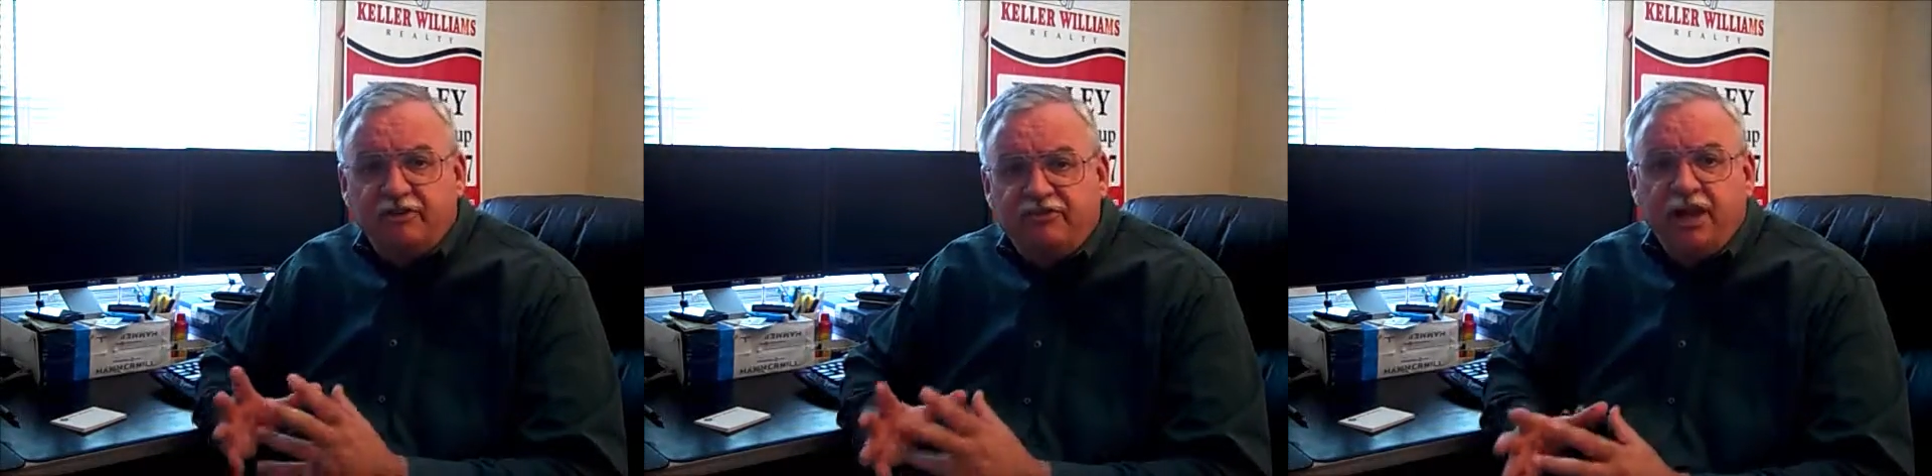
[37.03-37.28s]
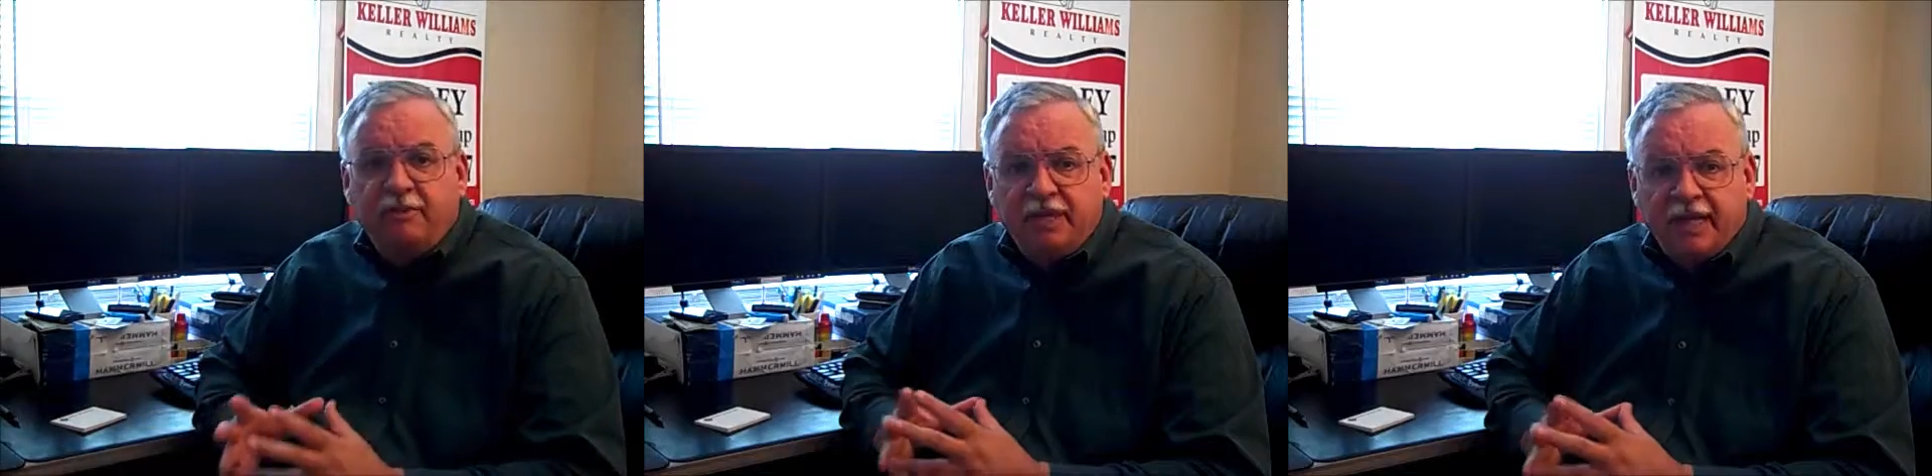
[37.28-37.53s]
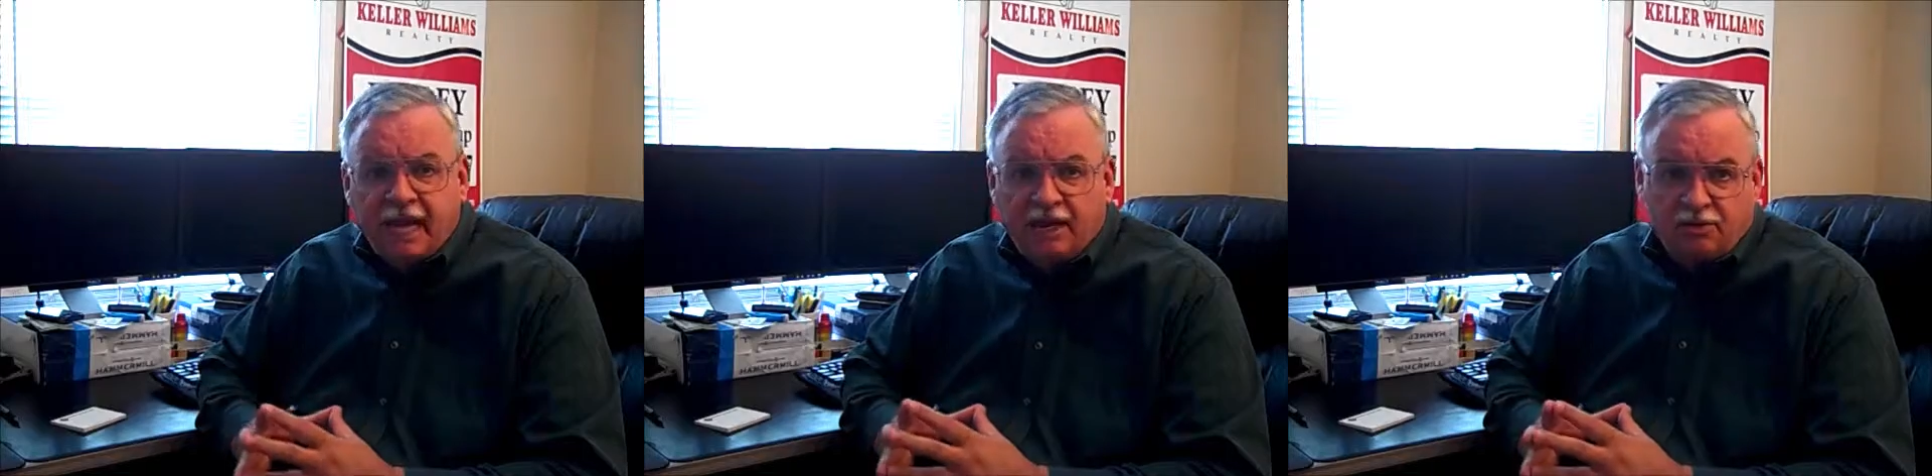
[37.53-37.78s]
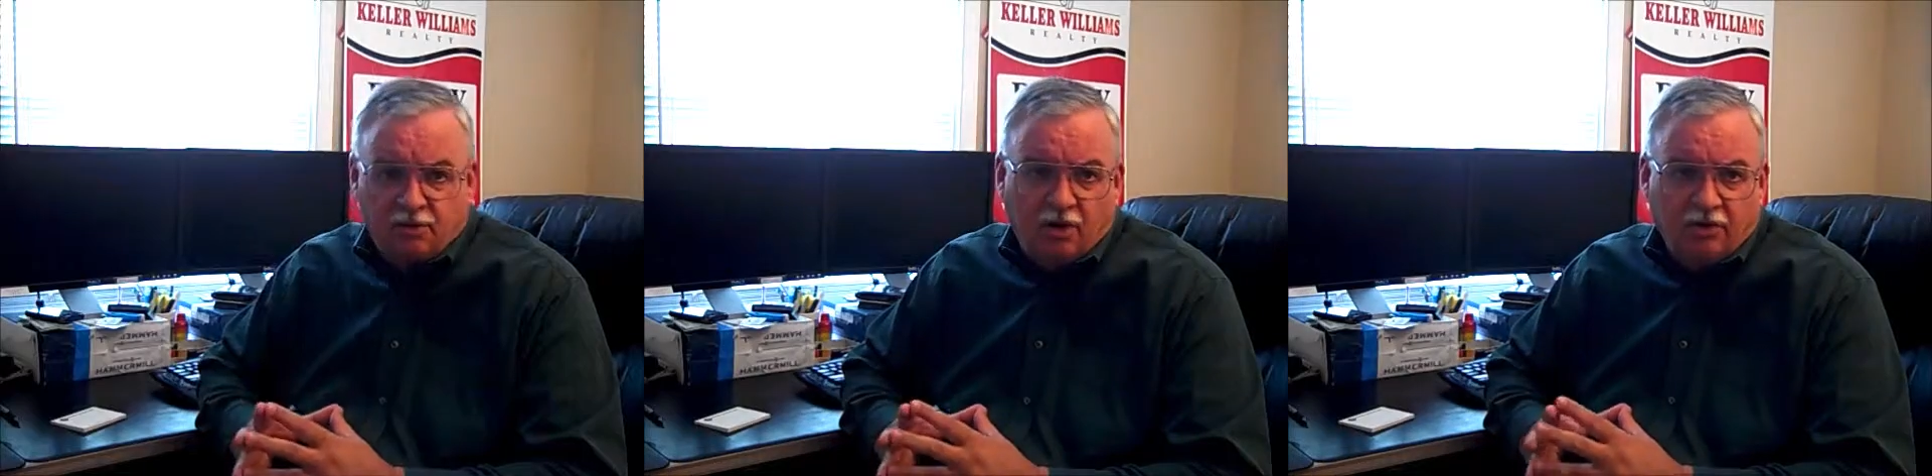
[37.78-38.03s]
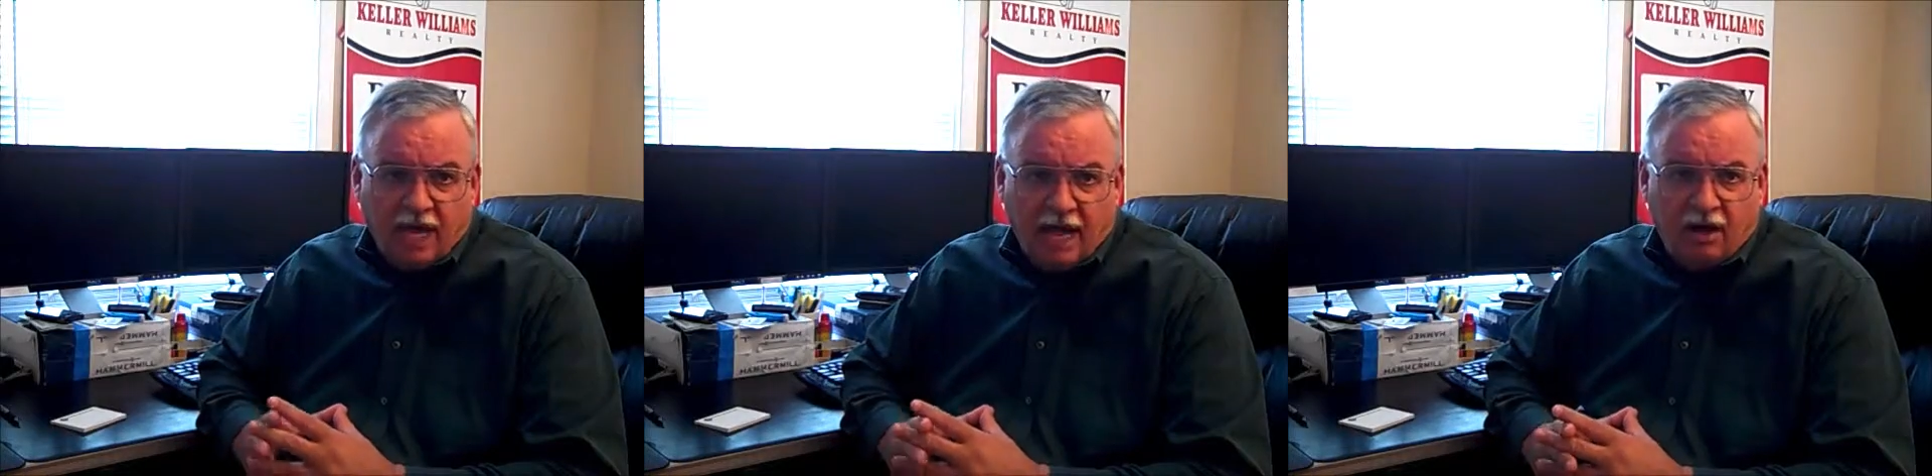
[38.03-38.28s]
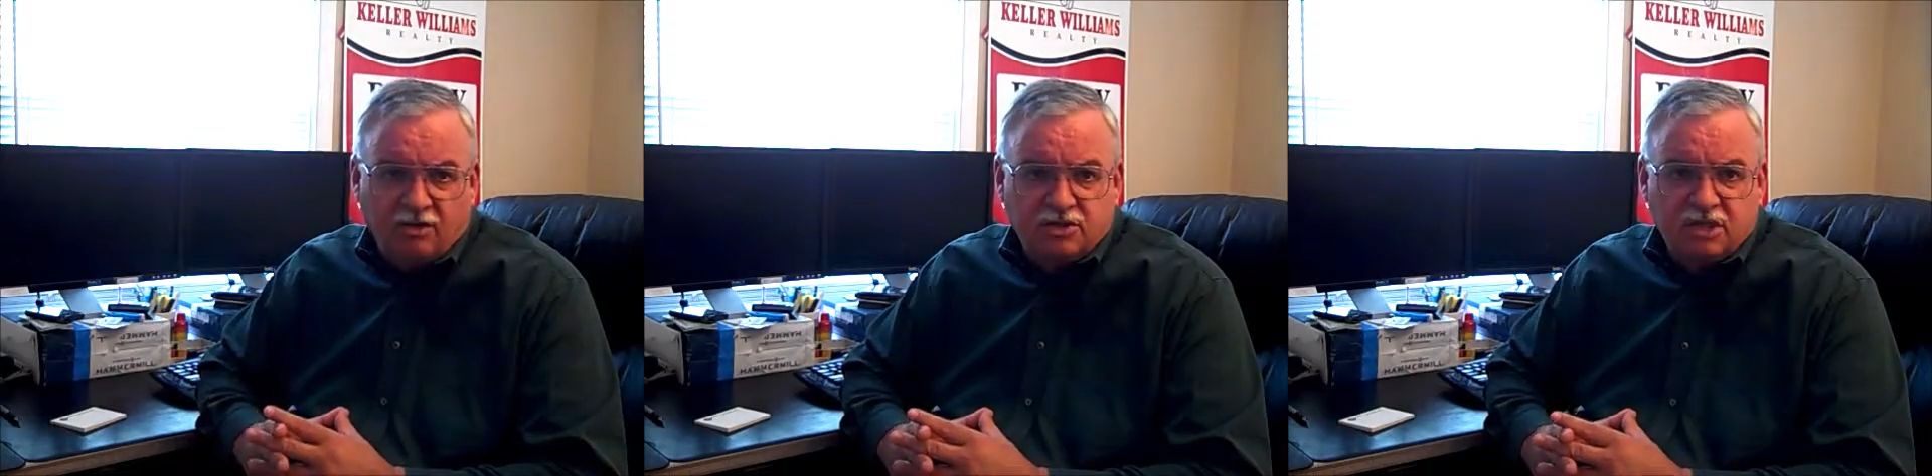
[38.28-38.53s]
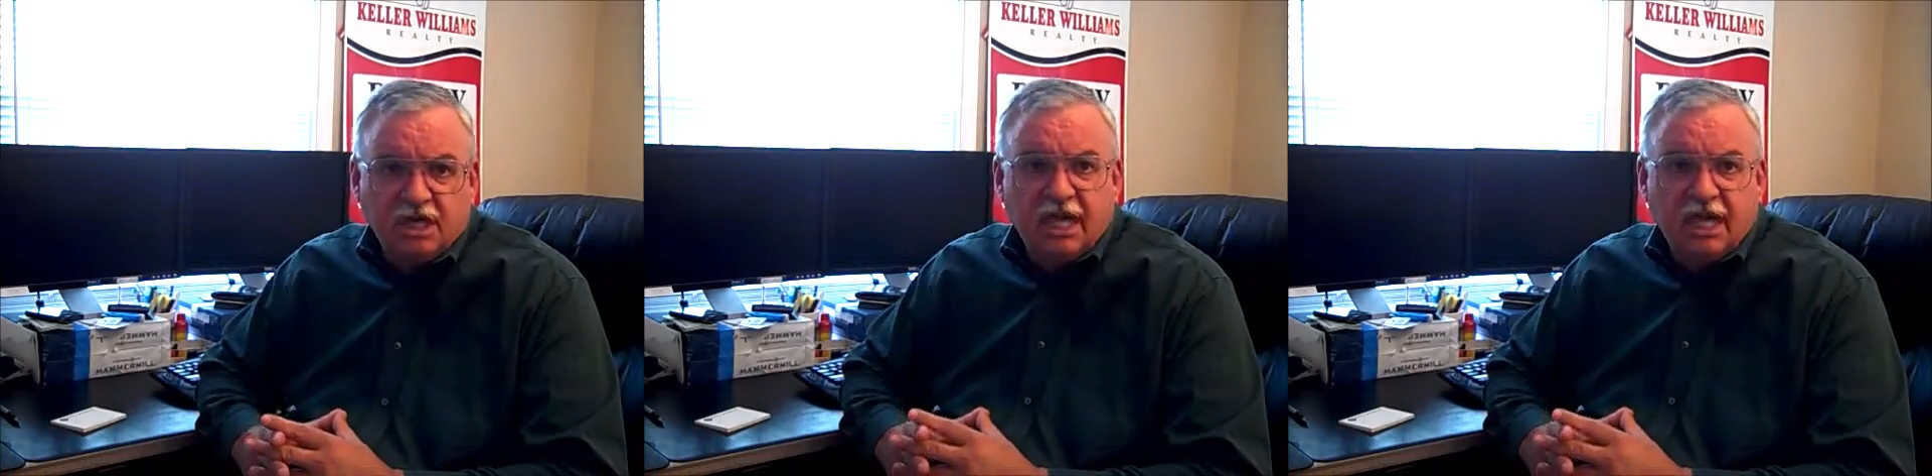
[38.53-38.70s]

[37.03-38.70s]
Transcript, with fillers: family had outgrown the house,